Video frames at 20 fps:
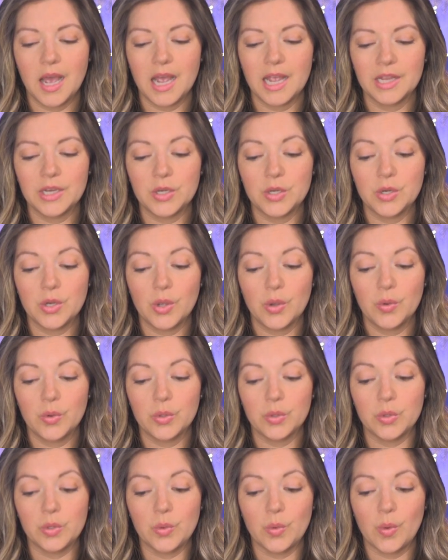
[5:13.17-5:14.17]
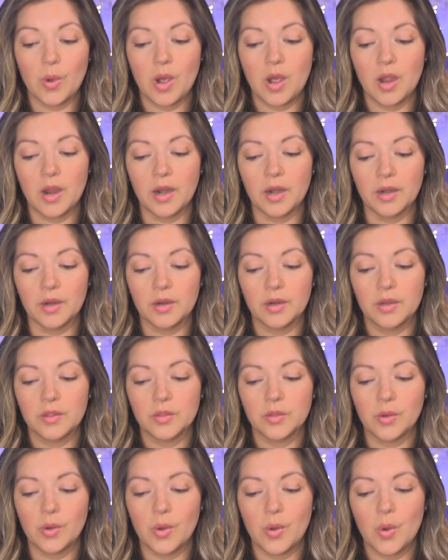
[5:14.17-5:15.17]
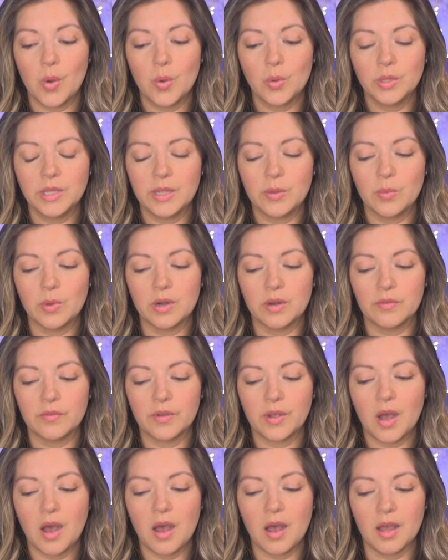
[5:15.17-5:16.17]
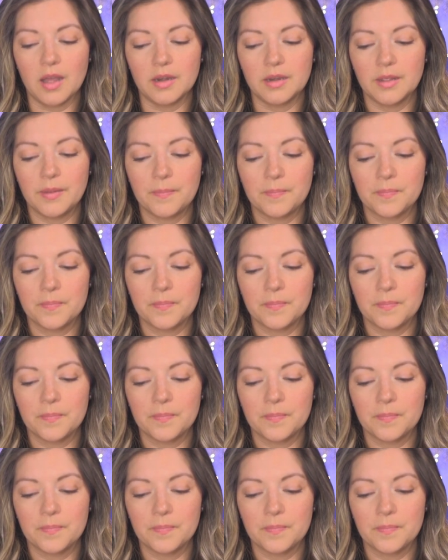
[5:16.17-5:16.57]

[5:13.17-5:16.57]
I know who you are, the Holy One of God.